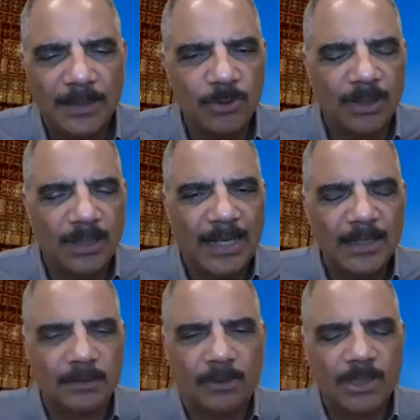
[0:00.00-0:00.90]
And so a
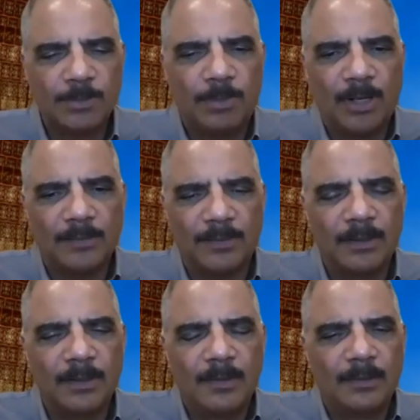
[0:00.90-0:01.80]
lot, large part of the,
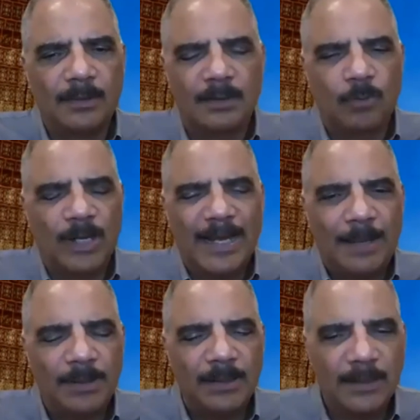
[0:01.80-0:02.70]
what
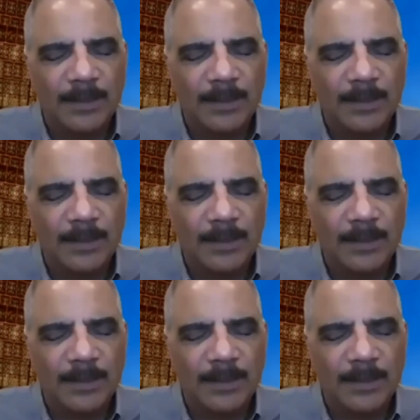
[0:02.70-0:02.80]
happened in,